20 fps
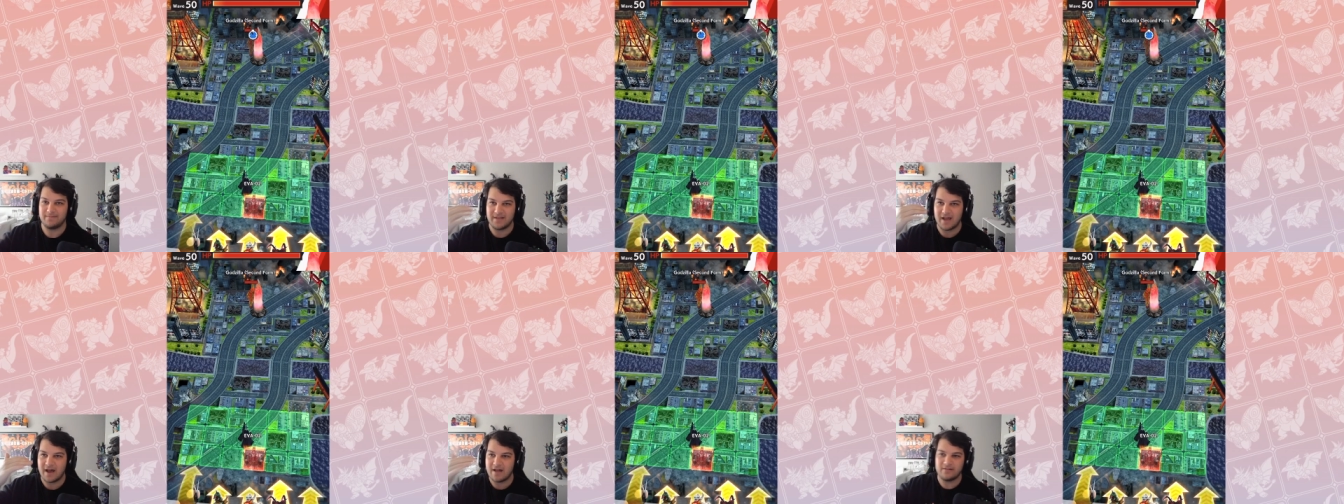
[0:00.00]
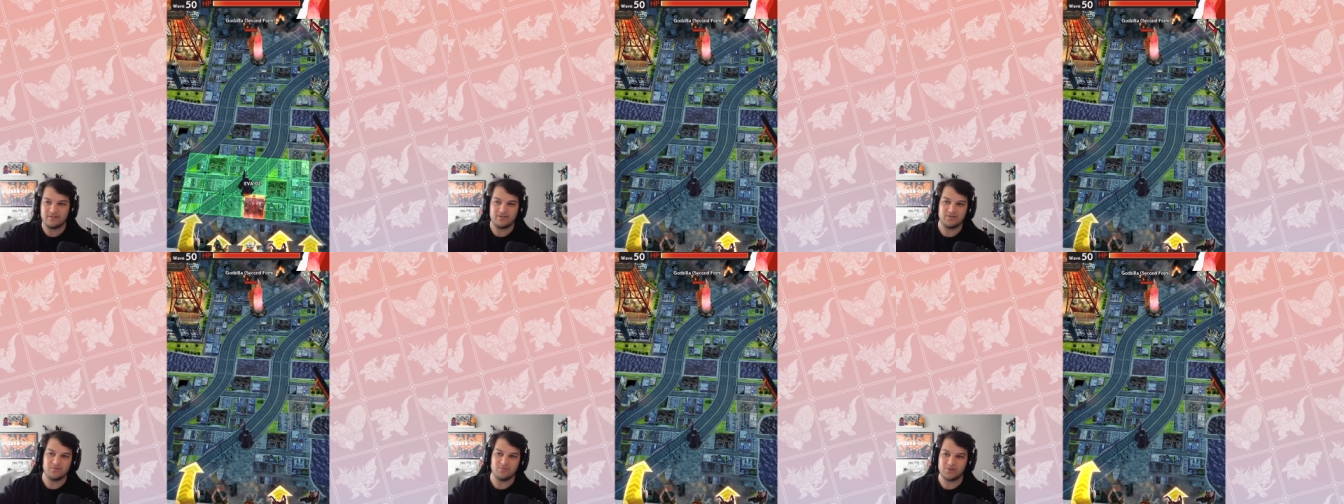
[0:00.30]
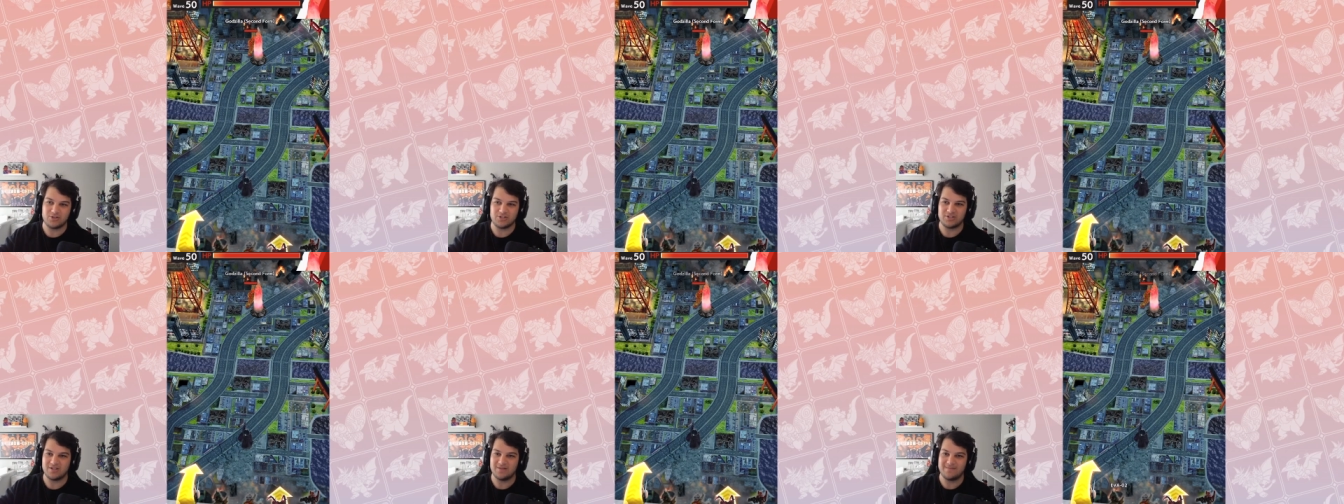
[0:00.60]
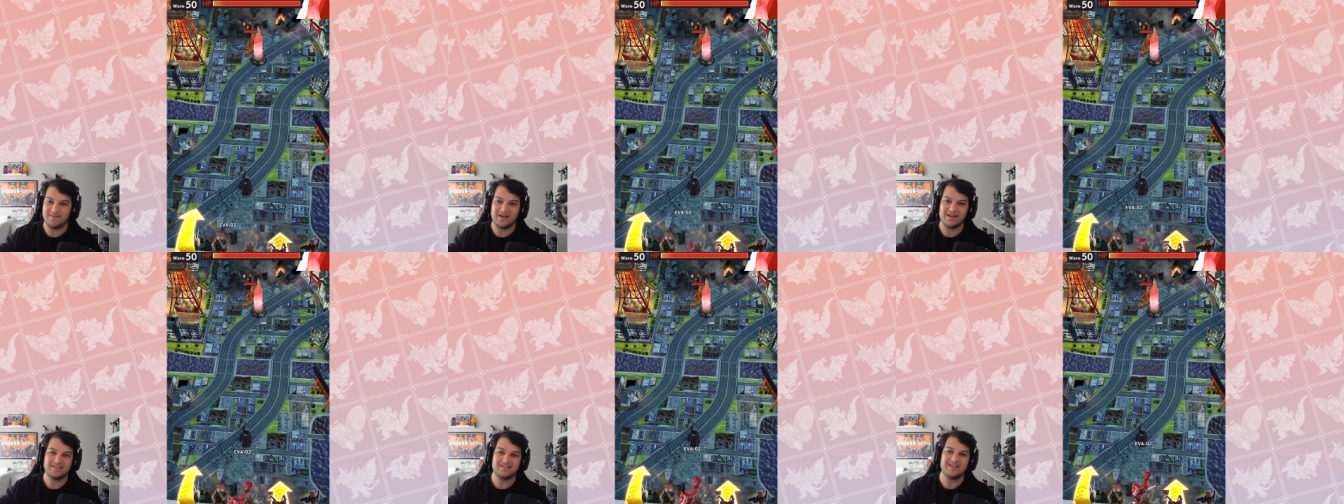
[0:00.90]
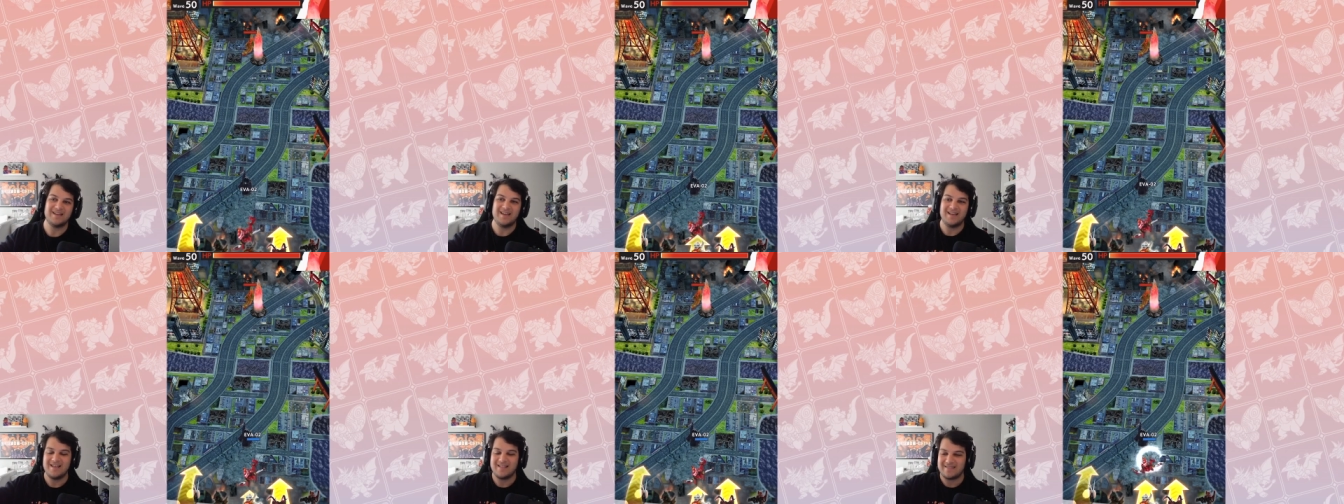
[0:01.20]
I'm telling you which is the
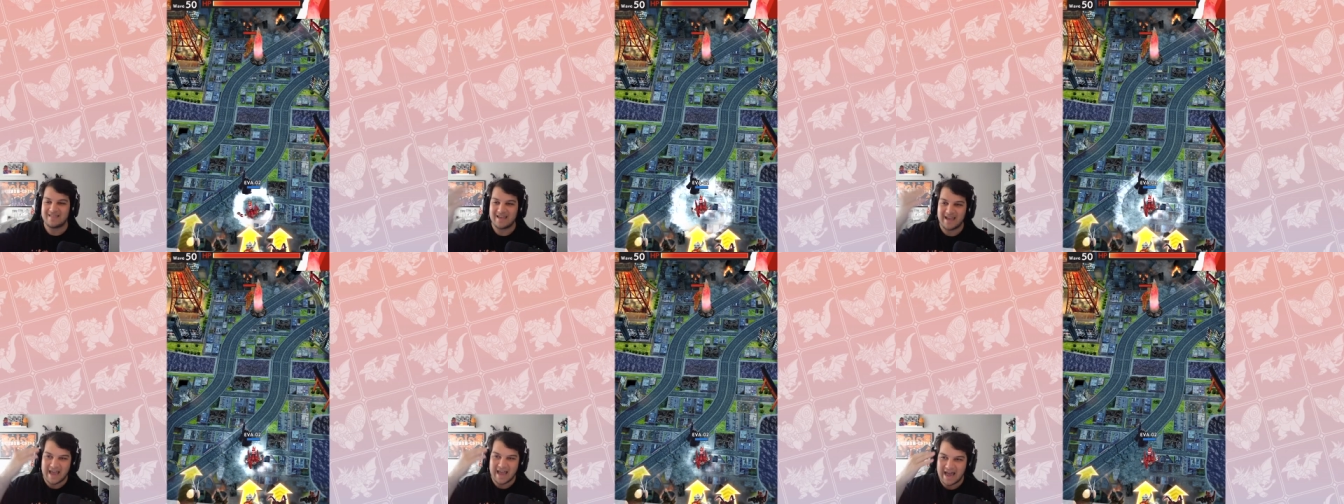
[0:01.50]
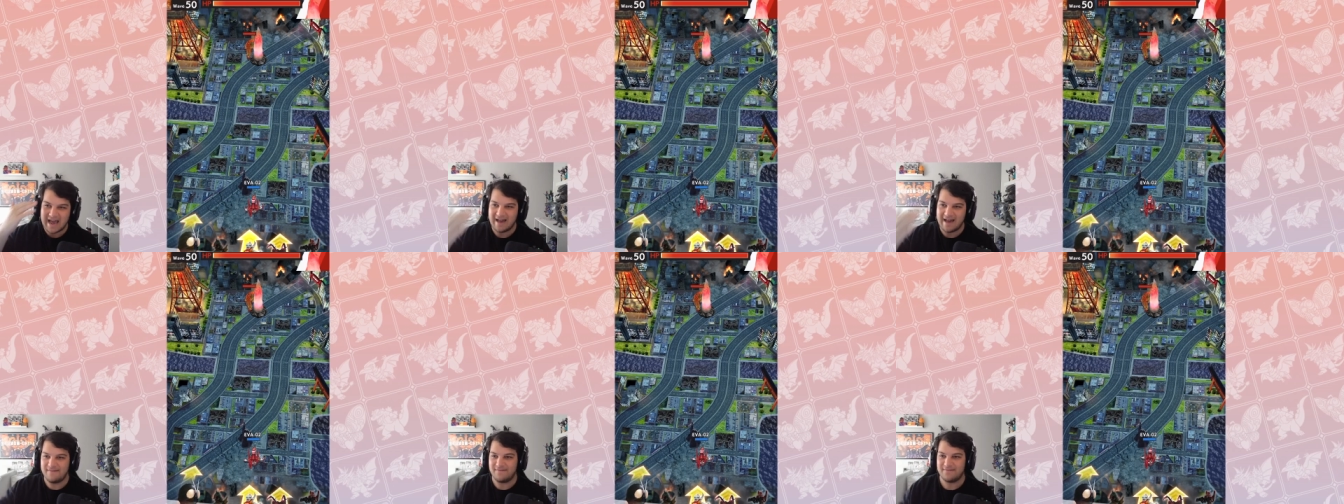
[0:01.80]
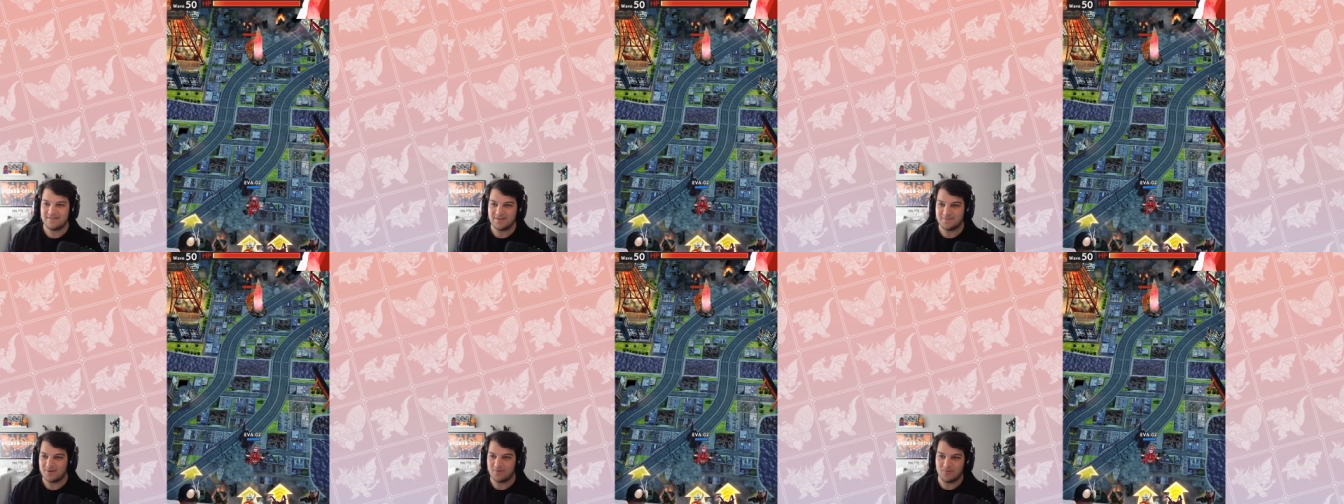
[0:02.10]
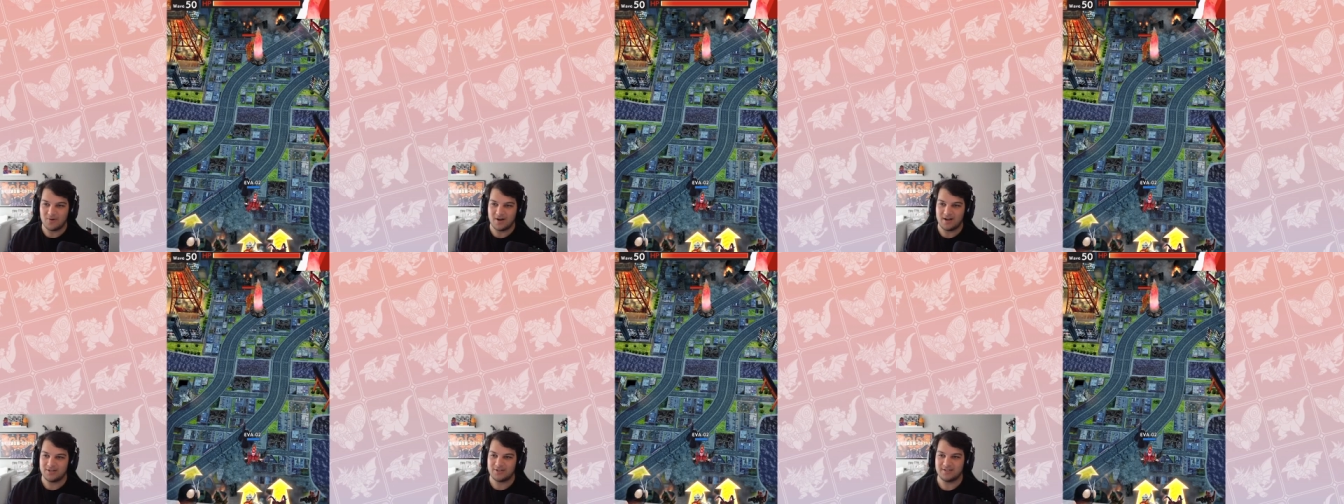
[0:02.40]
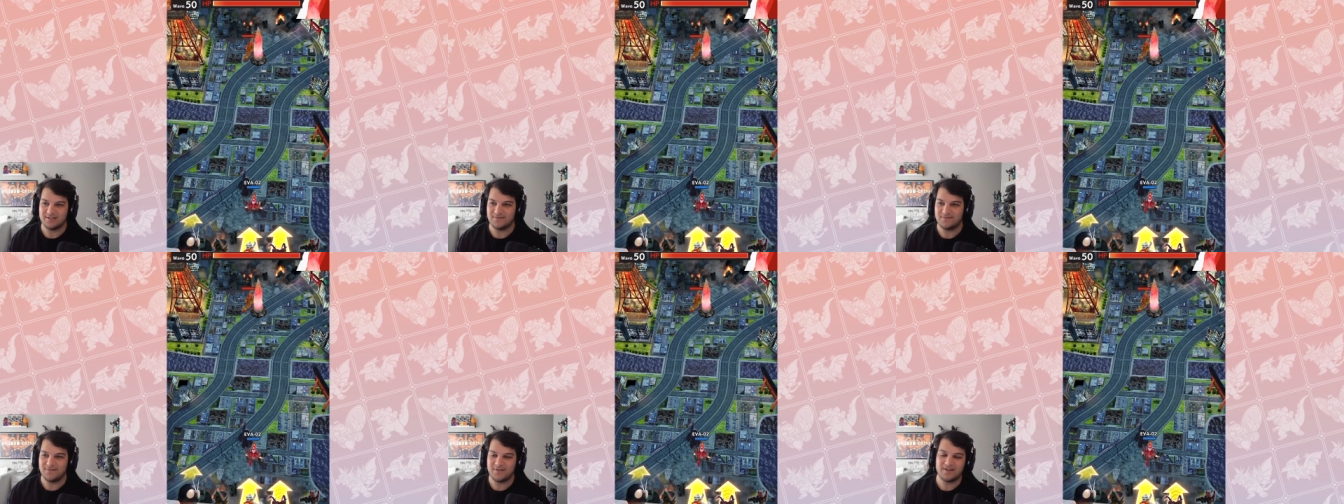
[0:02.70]
best. They have to be
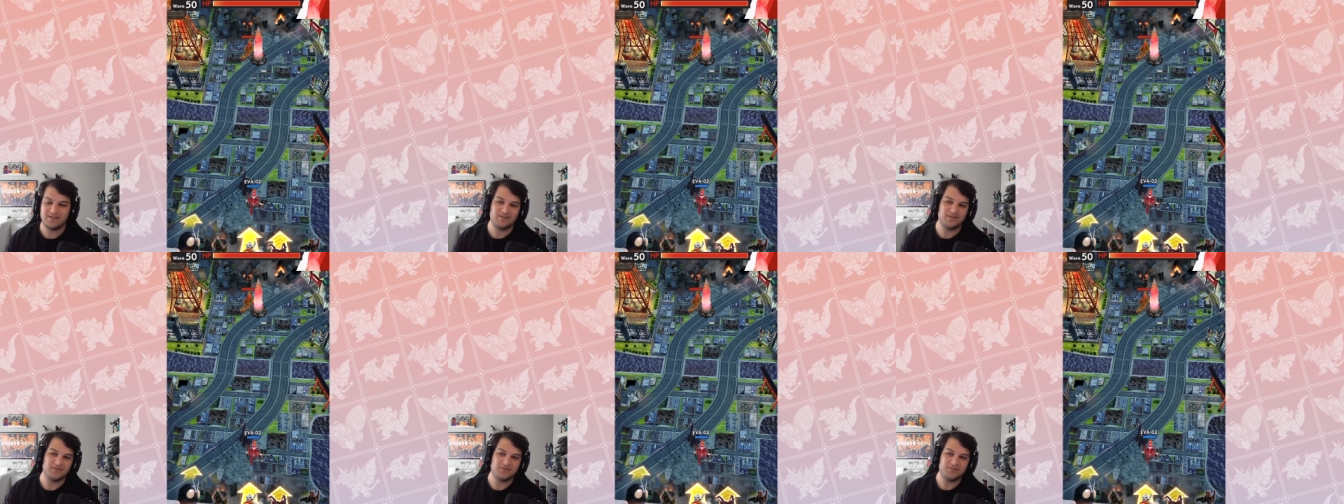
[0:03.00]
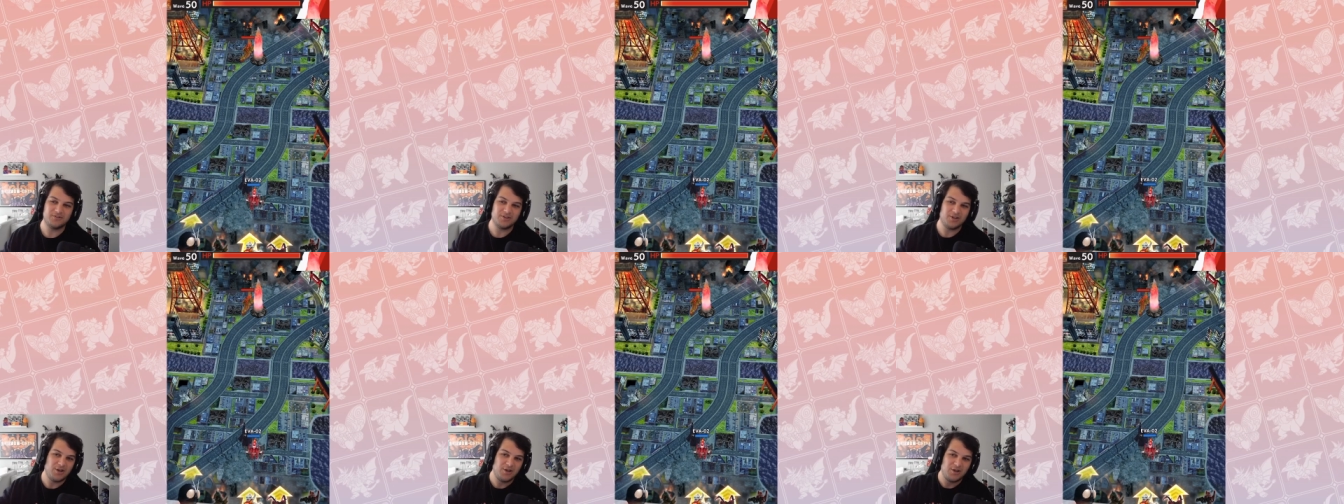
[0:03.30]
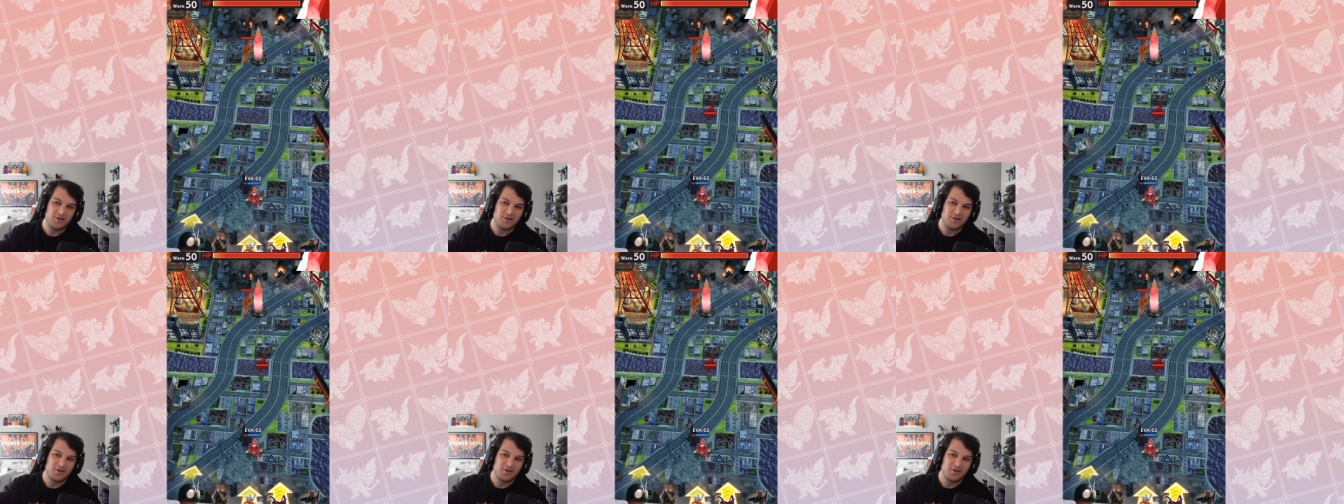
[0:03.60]
watching the videos.